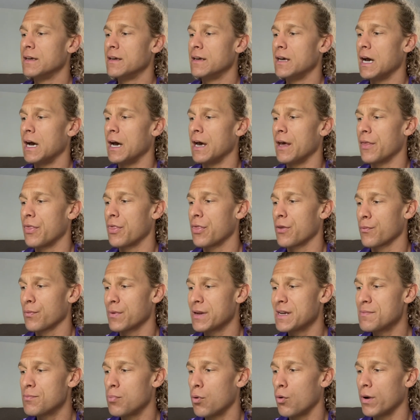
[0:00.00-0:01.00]

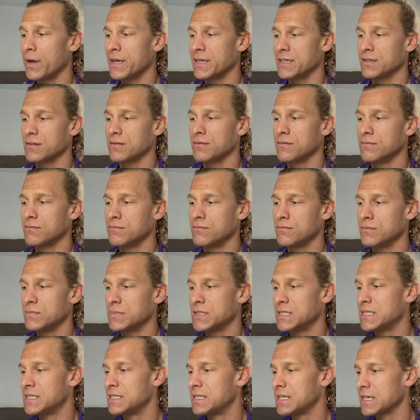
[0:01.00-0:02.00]

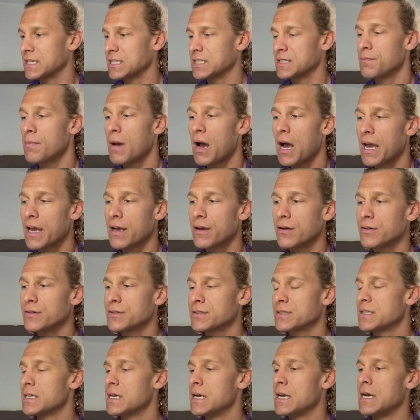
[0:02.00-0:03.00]
3.6
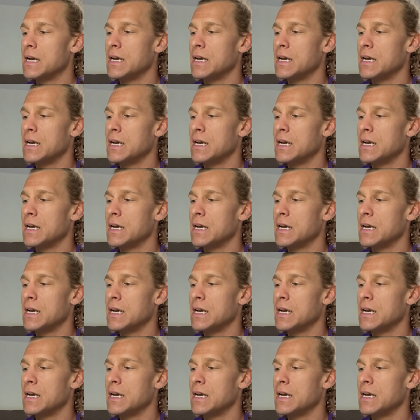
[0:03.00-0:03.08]
miles,